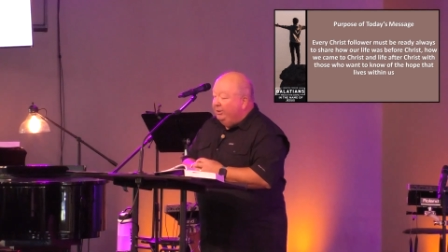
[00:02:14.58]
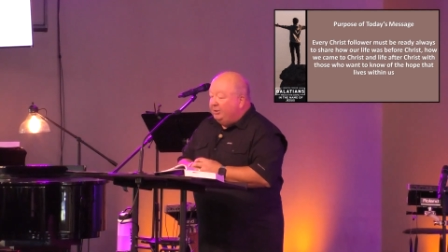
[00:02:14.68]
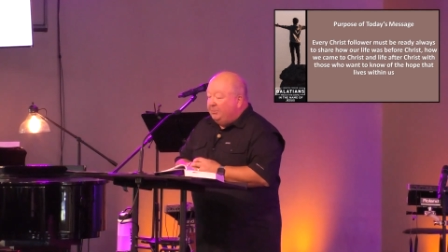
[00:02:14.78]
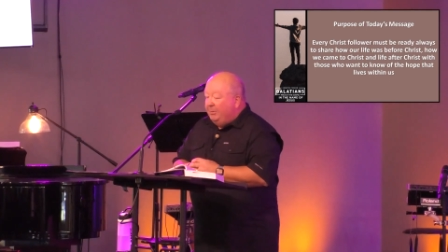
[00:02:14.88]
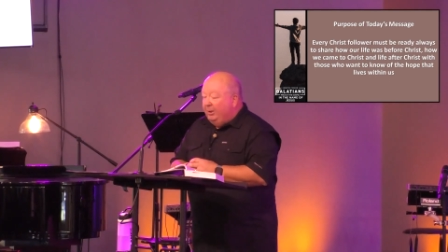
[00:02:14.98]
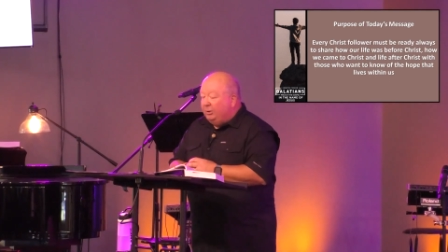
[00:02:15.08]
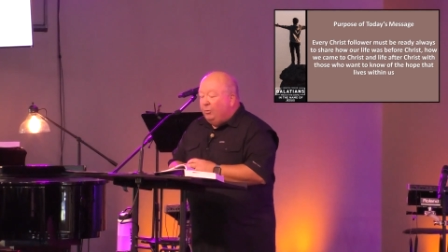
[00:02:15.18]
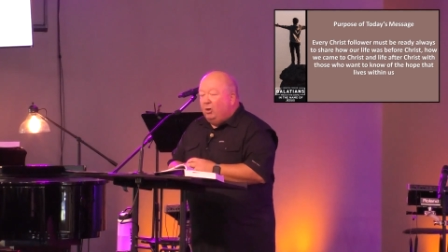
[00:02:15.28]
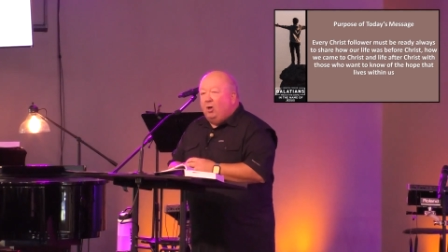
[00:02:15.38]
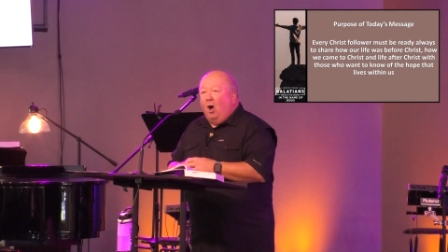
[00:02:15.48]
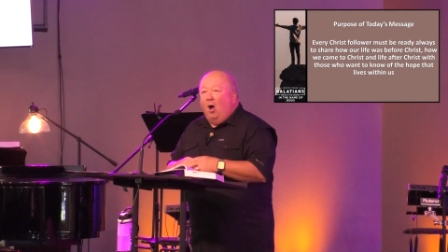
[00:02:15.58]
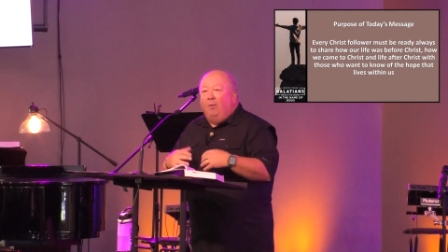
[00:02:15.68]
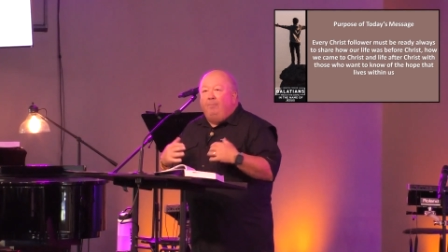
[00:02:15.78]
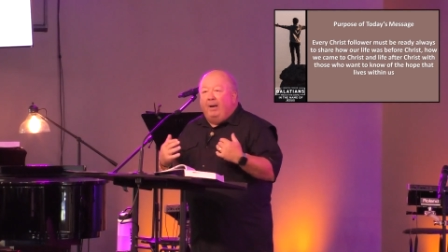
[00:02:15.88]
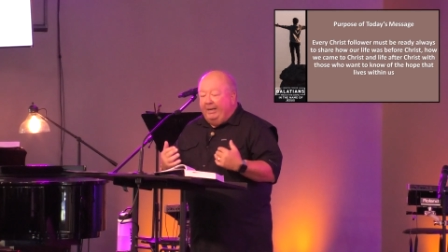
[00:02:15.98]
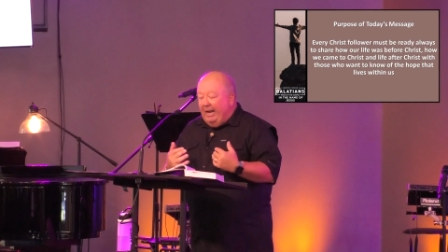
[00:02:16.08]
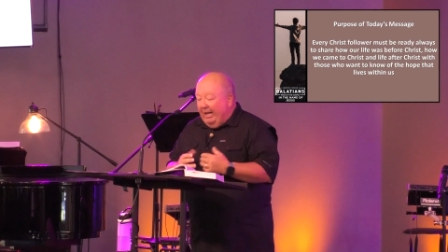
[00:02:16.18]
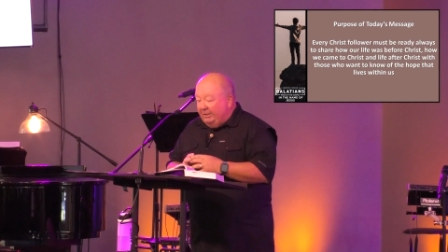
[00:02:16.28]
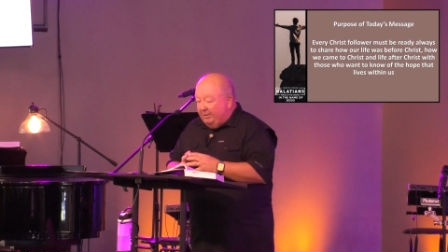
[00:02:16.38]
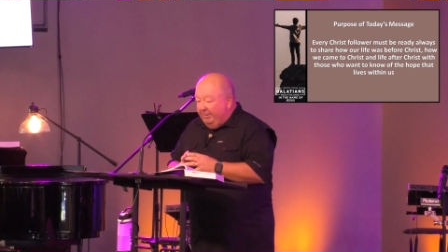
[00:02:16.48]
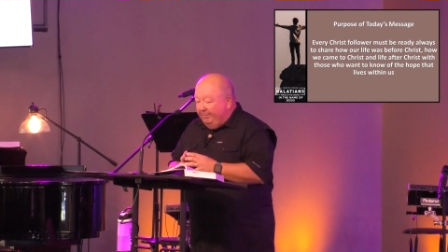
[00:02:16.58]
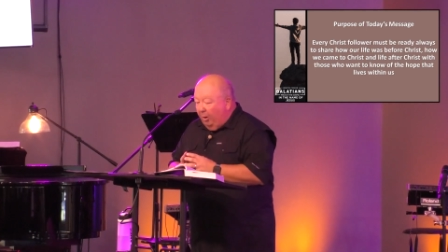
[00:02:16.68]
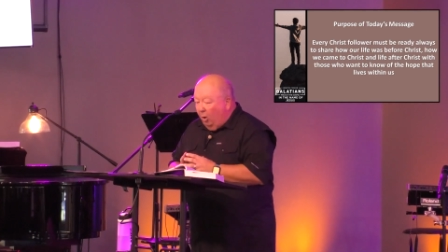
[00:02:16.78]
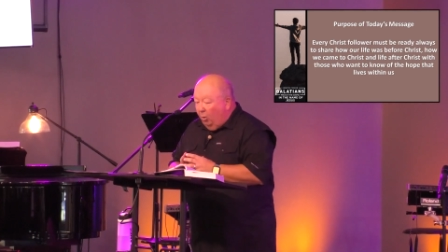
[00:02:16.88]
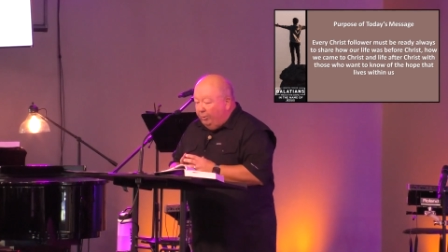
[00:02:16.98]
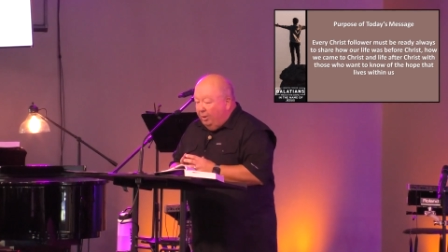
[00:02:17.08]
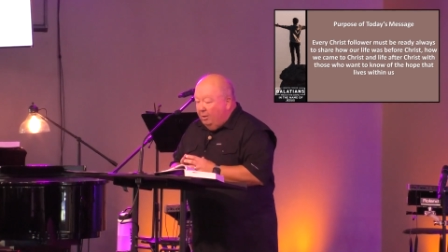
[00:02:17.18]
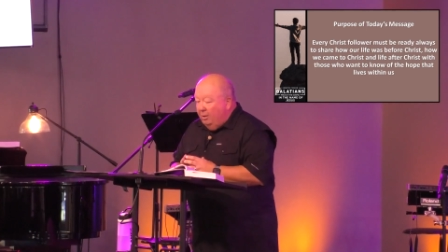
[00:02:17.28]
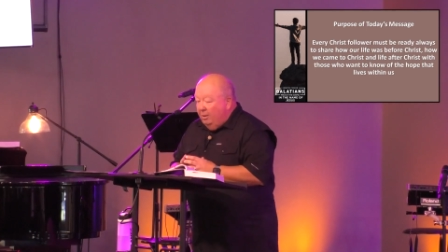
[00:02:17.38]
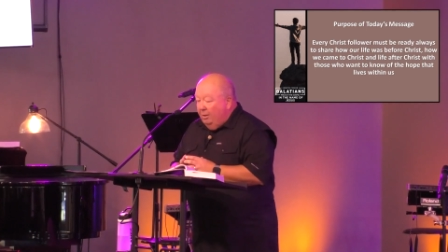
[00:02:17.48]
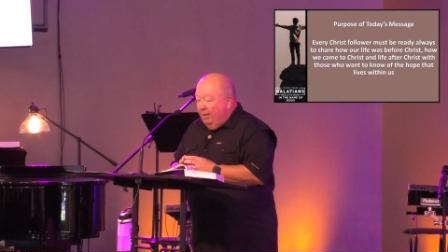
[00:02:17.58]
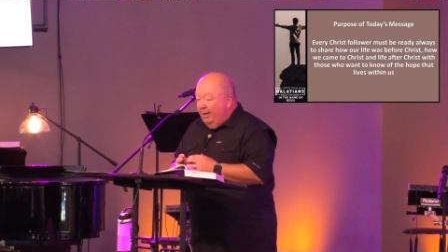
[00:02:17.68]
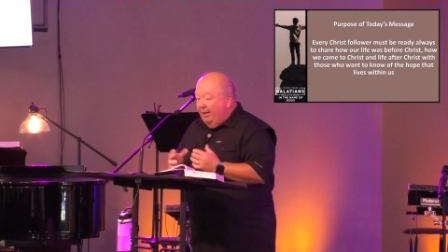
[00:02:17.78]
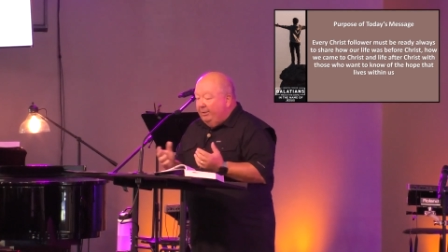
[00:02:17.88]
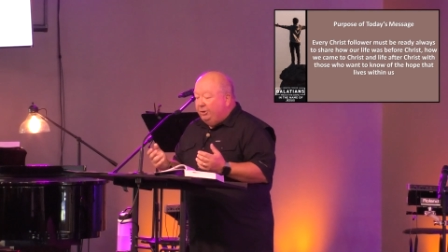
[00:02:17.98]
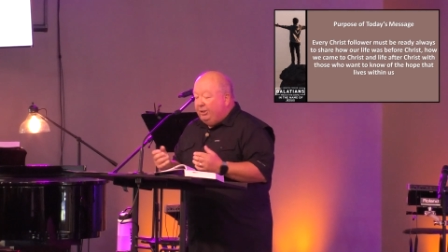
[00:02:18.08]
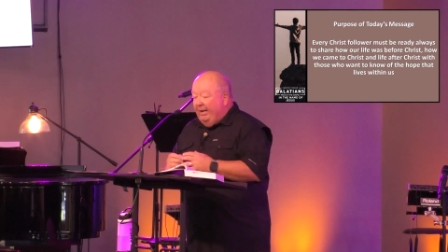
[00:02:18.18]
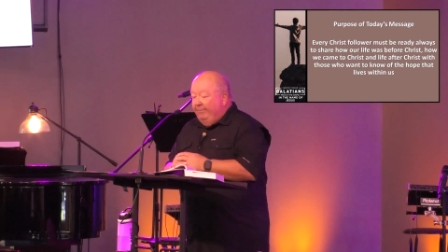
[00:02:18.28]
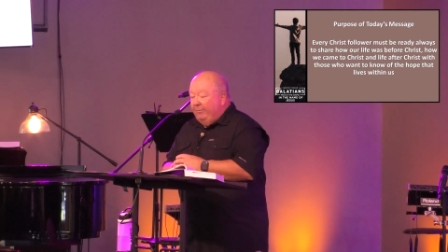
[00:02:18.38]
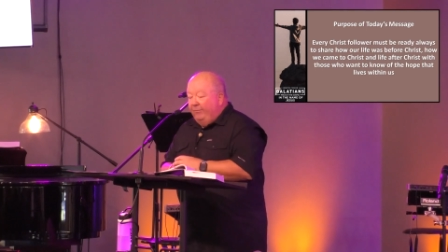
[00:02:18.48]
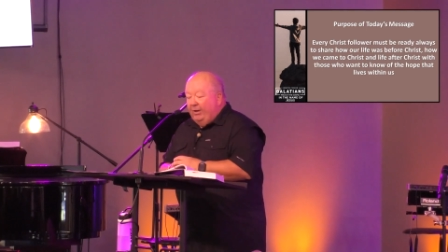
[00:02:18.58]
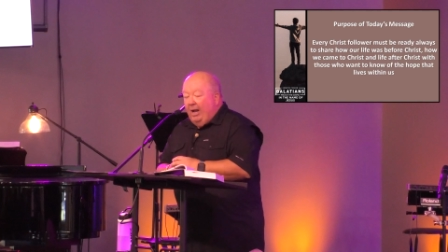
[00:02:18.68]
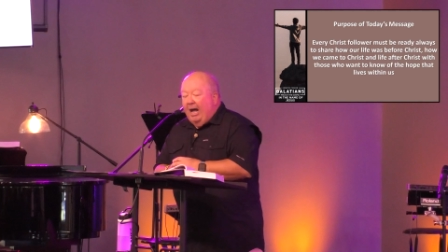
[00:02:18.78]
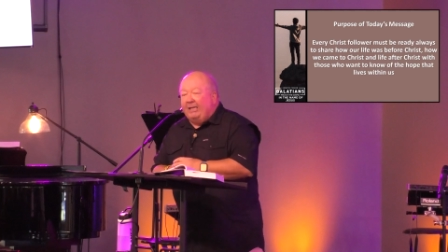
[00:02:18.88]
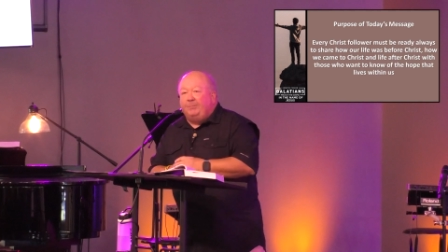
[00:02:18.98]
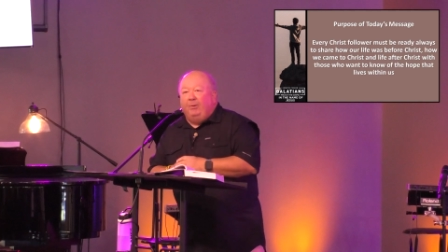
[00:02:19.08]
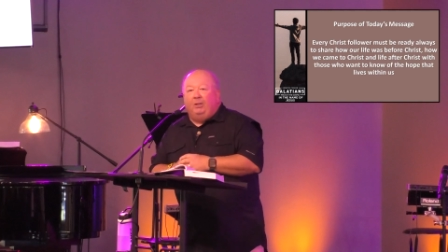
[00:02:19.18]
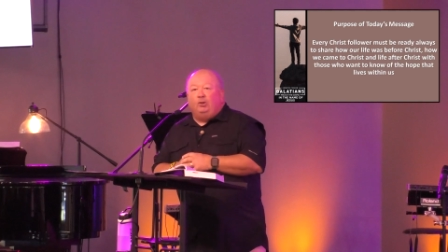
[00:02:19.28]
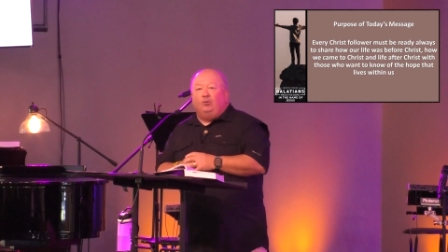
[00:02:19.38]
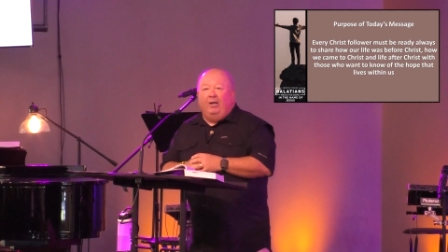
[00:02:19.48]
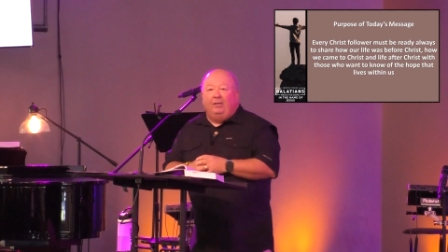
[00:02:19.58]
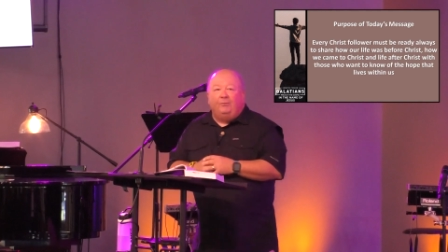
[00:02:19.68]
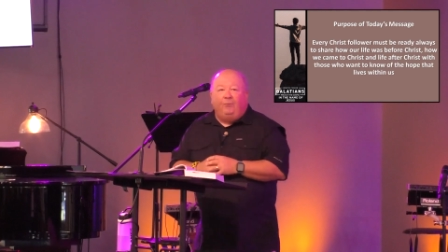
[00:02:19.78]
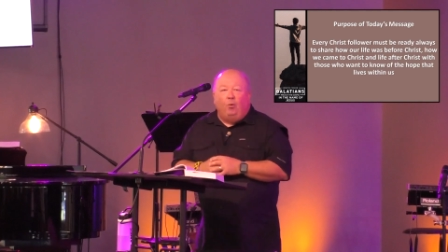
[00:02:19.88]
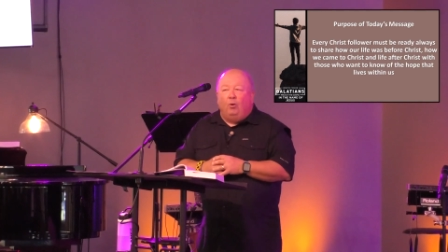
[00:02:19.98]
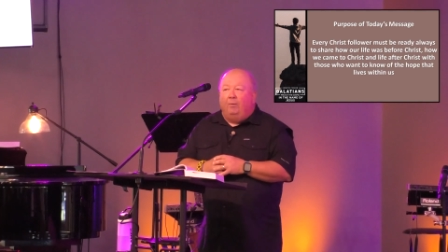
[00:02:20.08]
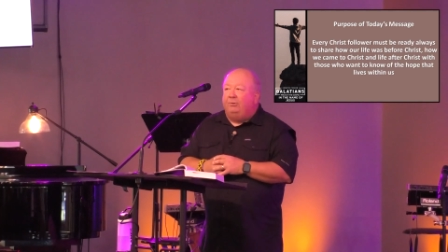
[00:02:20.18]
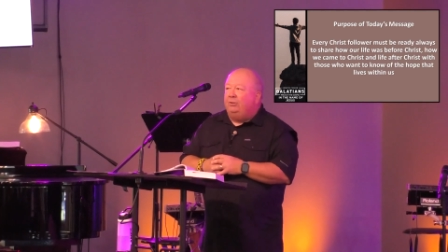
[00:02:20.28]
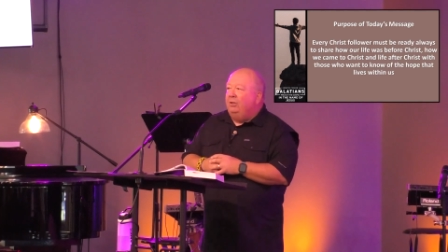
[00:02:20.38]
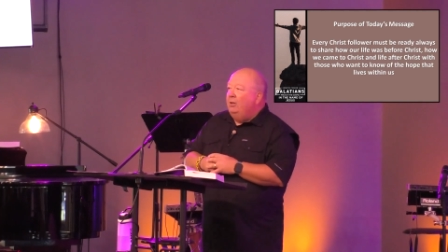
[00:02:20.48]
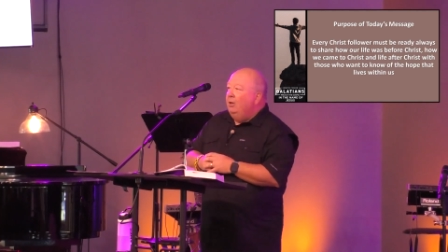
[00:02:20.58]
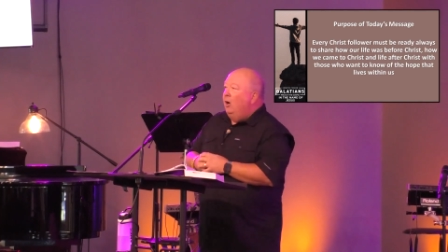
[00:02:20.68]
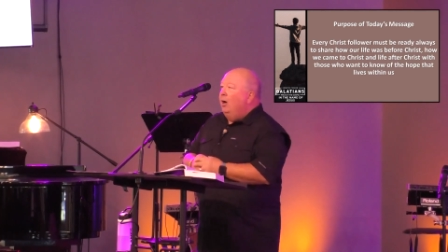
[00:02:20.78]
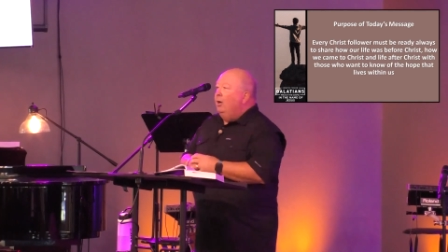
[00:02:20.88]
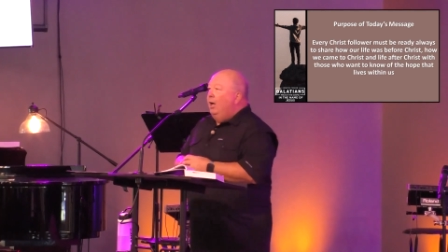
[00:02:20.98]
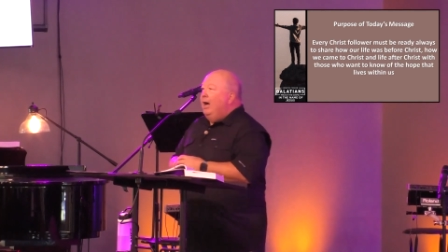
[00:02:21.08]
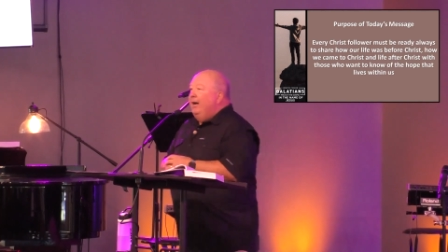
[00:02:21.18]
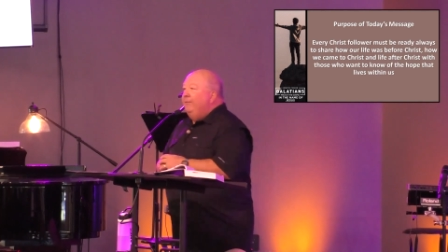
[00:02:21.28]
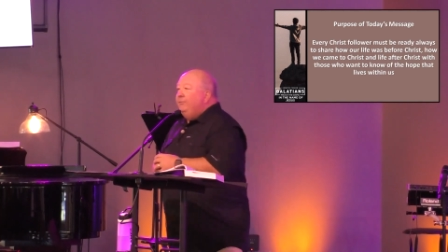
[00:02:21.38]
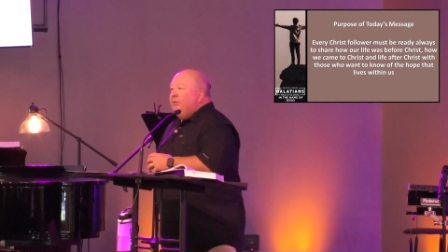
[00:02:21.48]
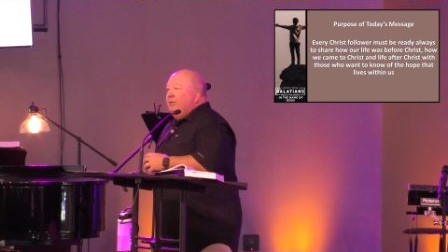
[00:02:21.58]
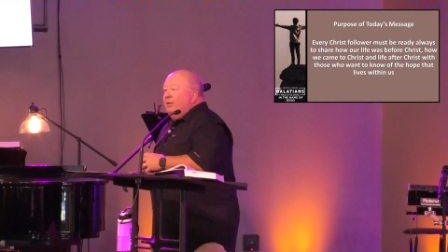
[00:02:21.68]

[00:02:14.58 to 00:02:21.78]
experience, we're called by God to be bold and unashamed of the gospel that transforms our lives.